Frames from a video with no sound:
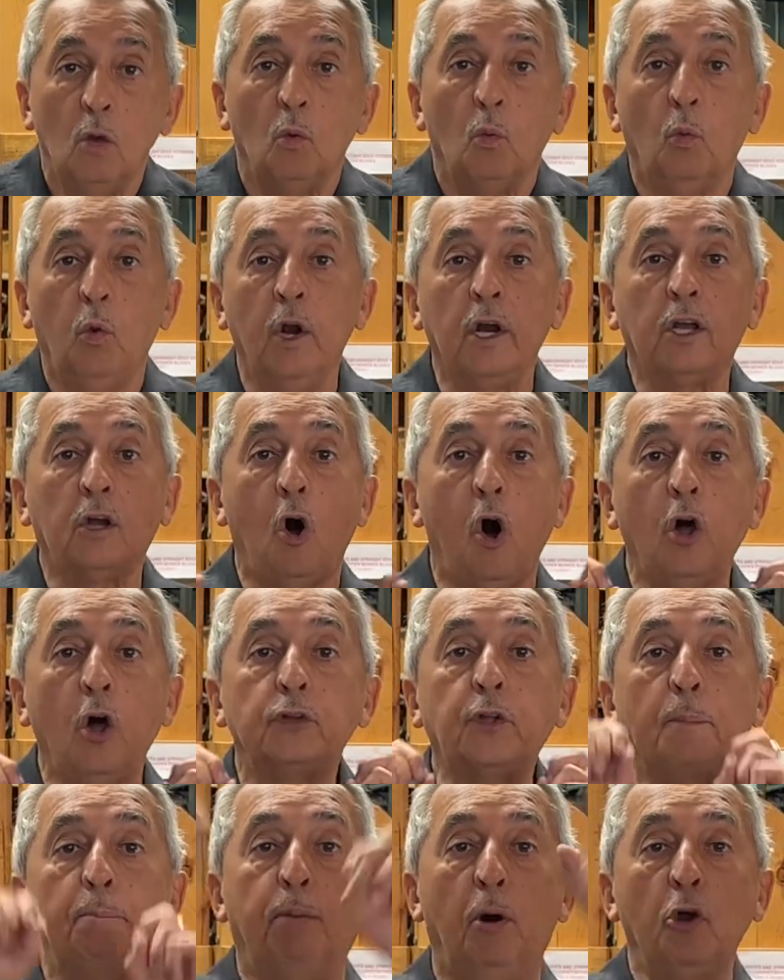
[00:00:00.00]
We're called
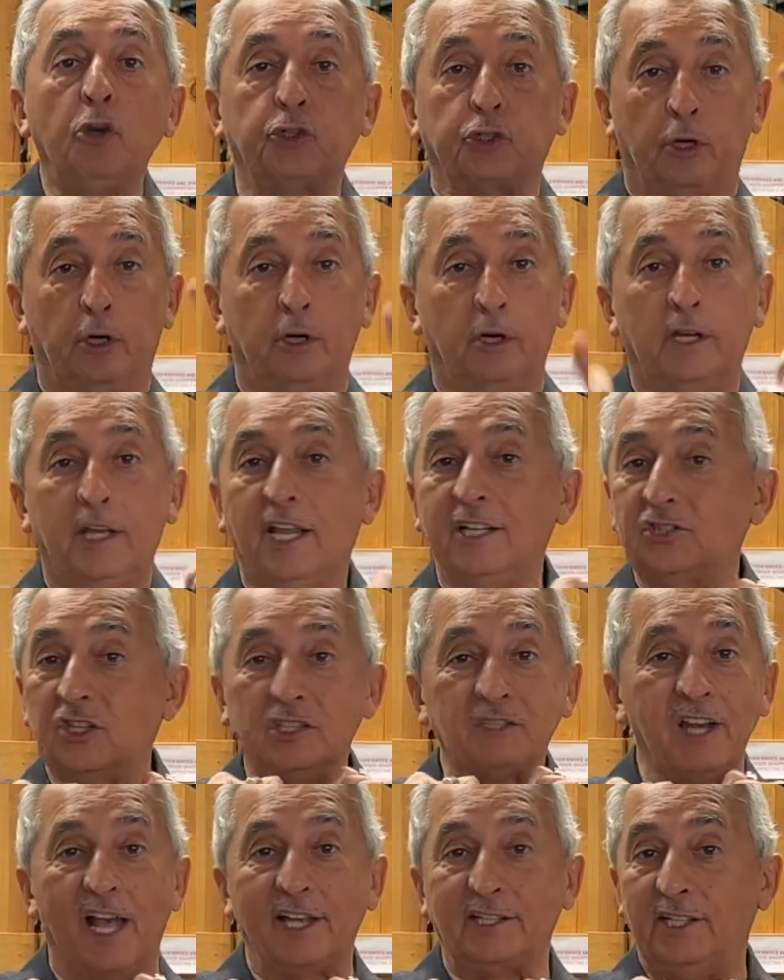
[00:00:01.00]
the pusher. It's
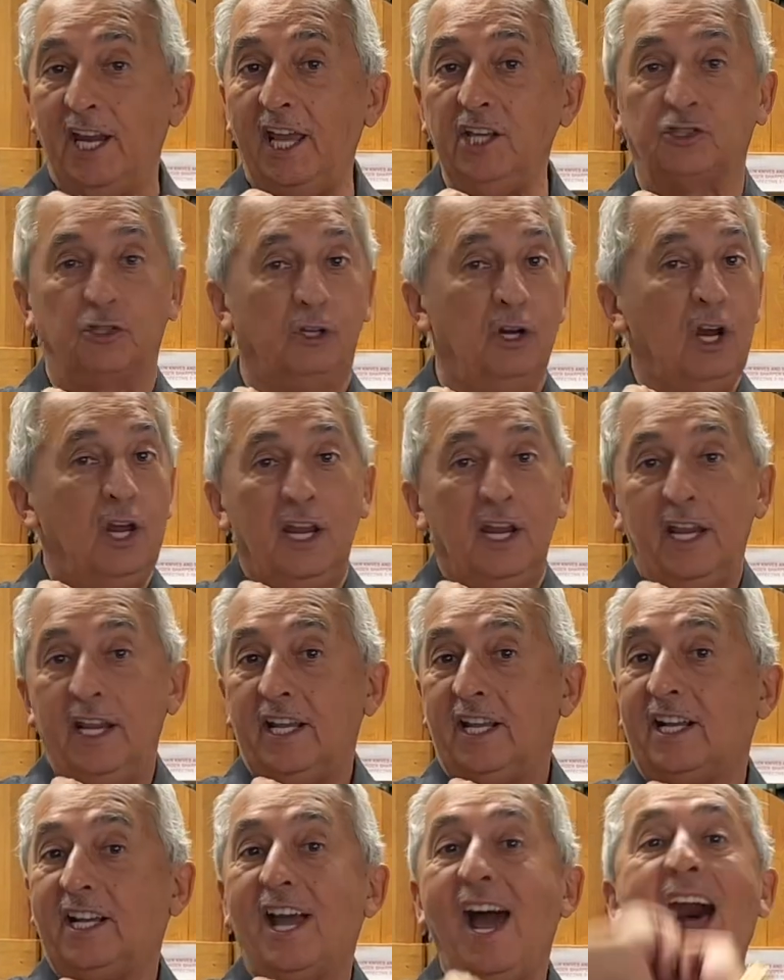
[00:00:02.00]
just like nature,
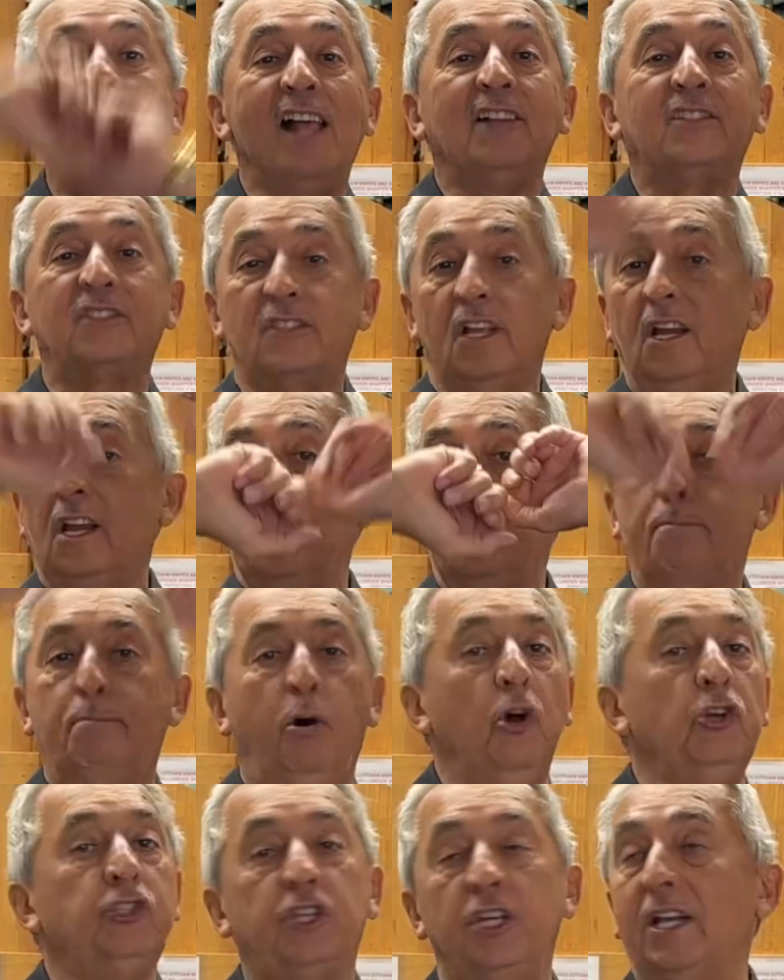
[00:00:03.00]
constantly
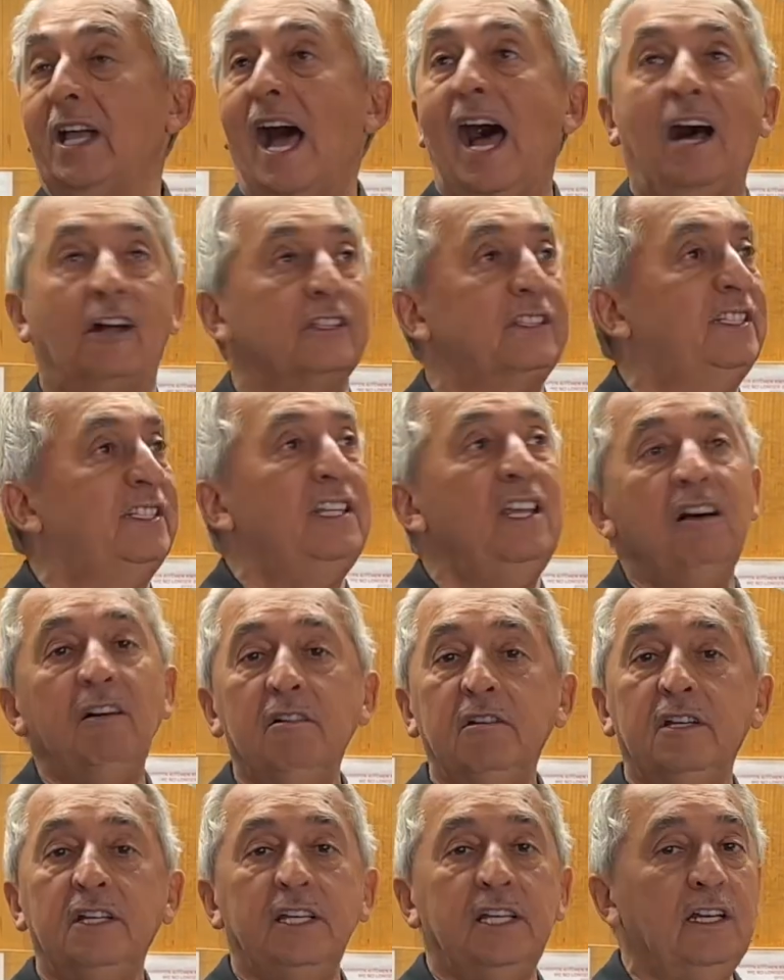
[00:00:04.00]
pushing out
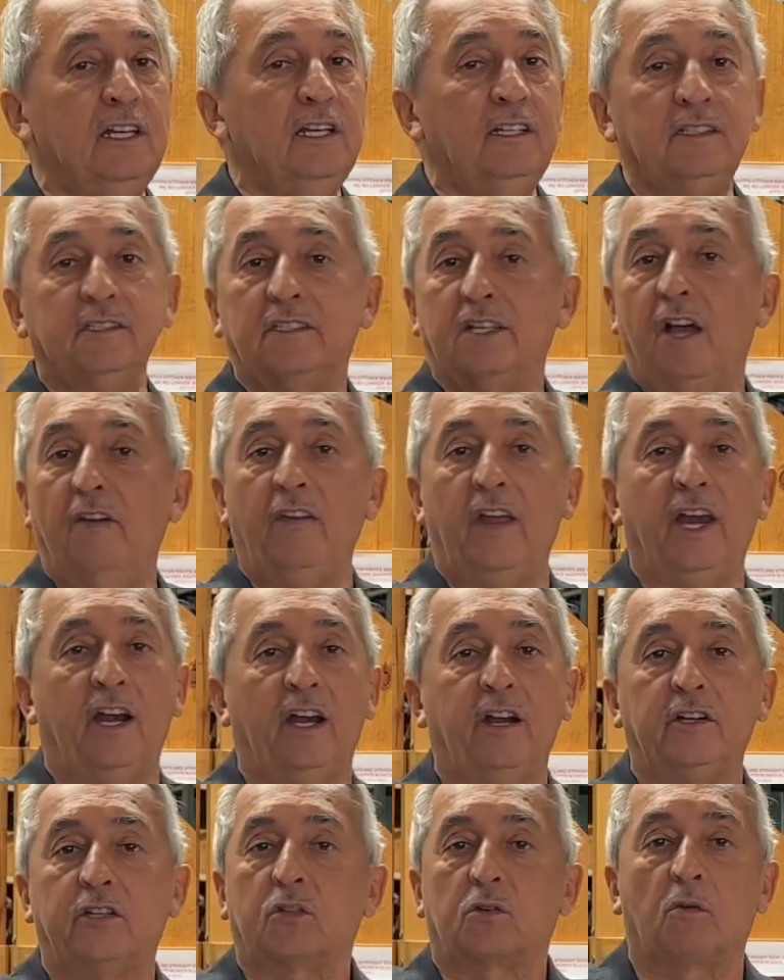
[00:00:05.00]
zillions of
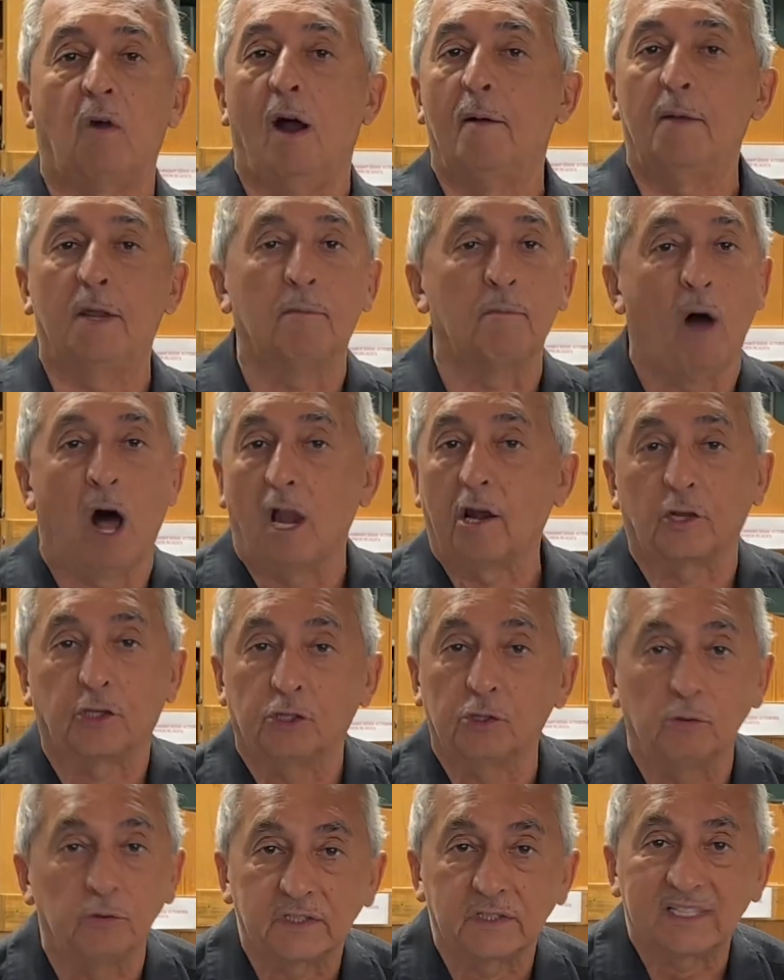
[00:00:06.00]
air scrubbing
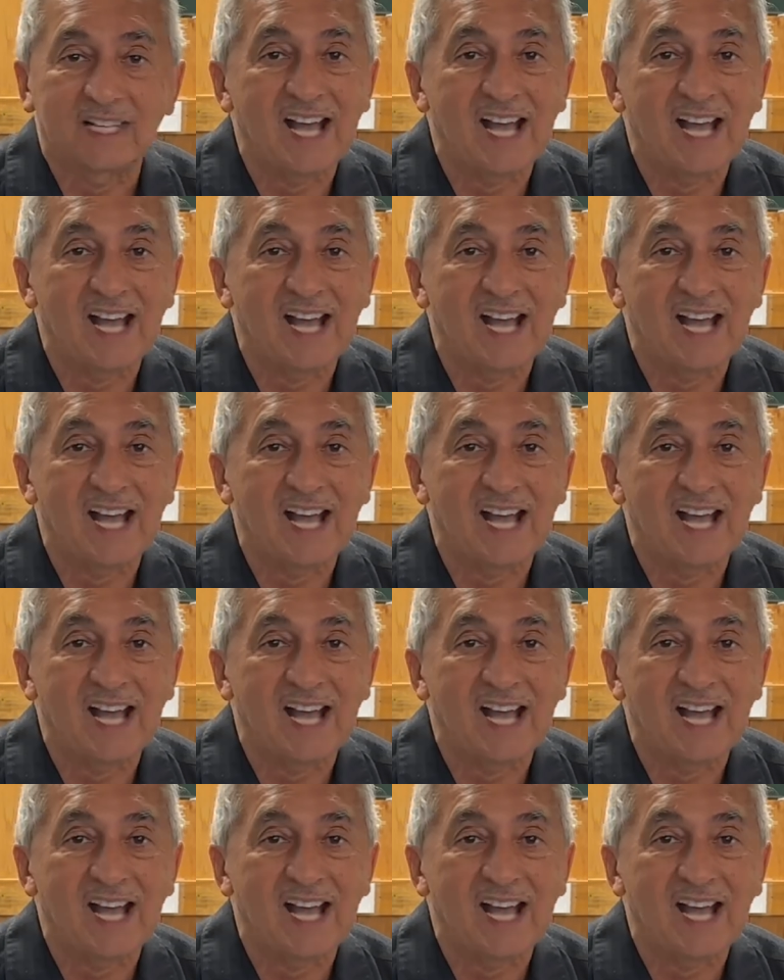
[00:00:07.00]
molecules,